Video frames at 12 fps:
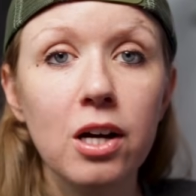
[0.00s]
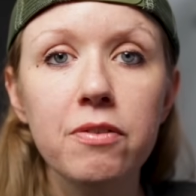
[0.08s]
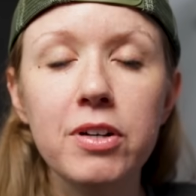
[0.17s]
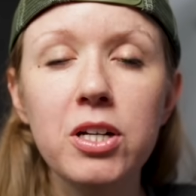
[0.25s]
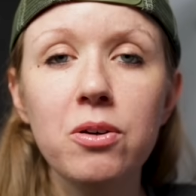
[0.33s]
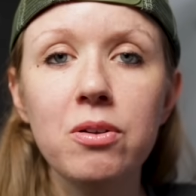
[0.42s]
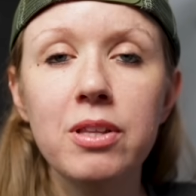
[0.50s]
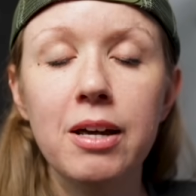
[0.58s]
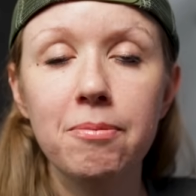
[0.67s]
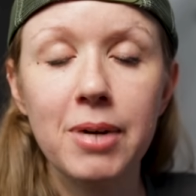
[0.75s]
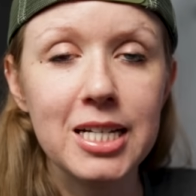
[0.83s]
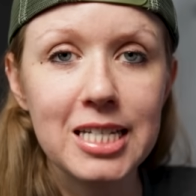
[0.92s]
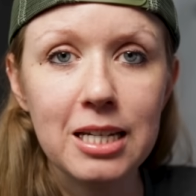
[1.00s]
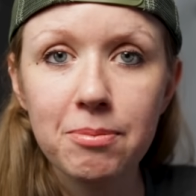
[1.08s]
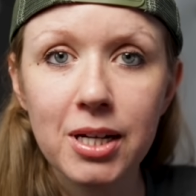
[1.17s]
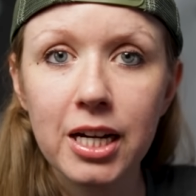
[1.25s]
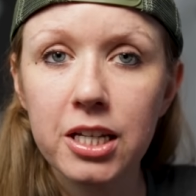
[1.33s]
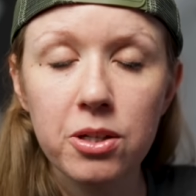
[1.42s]
the stock video that my
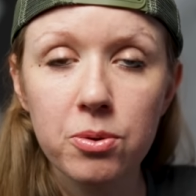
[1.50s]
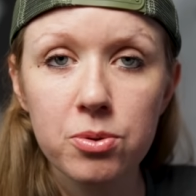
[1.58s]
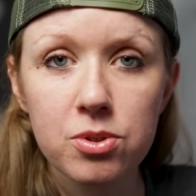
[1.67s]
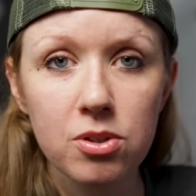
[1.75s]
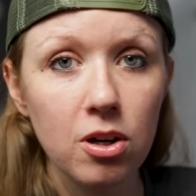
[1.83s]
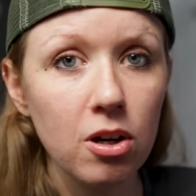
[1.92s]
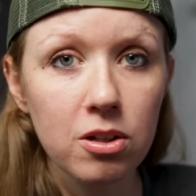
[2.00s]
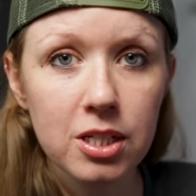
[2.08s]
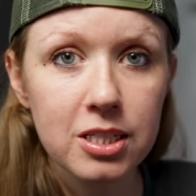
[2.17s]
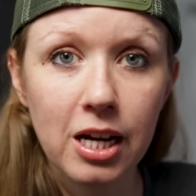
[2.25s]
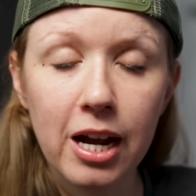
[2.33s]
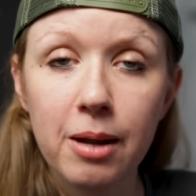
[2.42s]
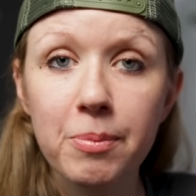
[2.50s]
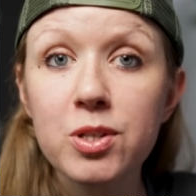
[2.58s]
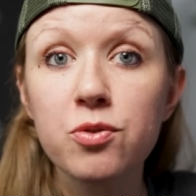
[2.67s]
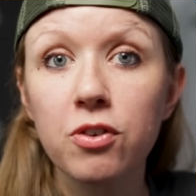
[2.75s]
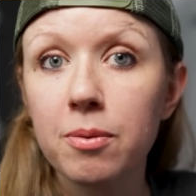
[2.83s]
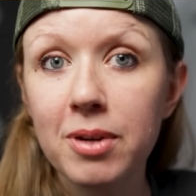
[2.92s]
team and I use all the time
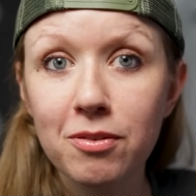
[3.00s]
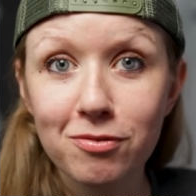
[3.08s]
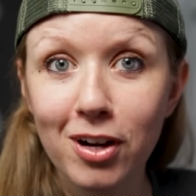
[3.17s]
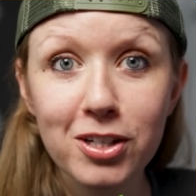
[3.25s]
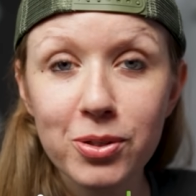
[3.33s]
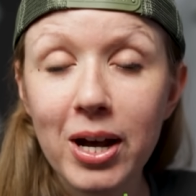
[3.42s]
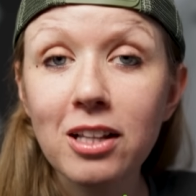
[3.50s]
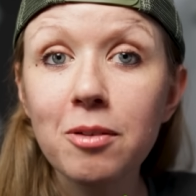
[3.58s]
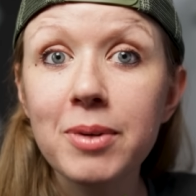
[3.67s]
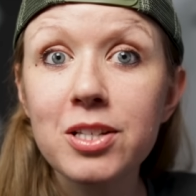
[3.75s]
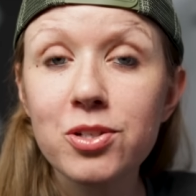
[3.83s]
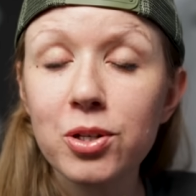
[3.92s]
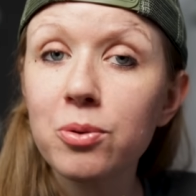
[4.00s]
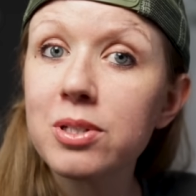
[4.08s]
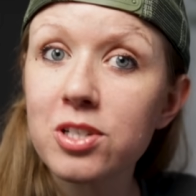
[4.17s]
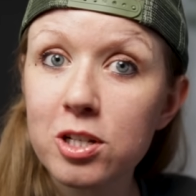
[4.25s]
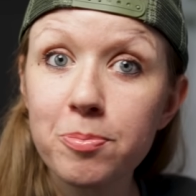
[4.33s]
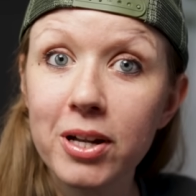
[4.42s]
is from Envato Elements, who
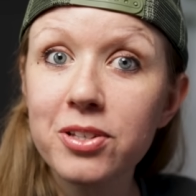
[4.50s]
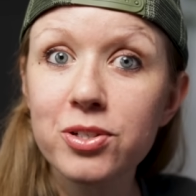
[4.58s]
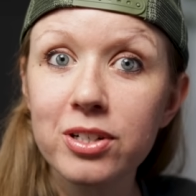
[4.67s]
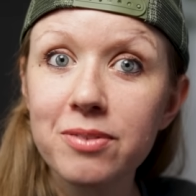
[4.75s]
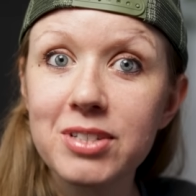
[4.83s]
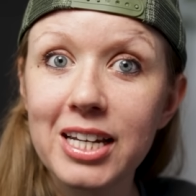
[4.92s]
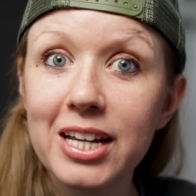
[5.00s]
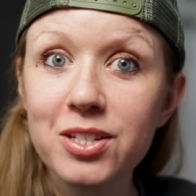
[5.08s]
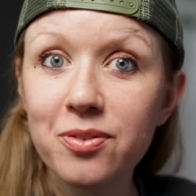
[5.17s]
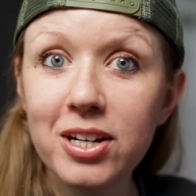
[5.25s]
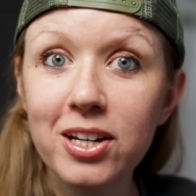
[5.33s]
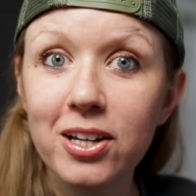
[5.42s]
is a sponsor of today's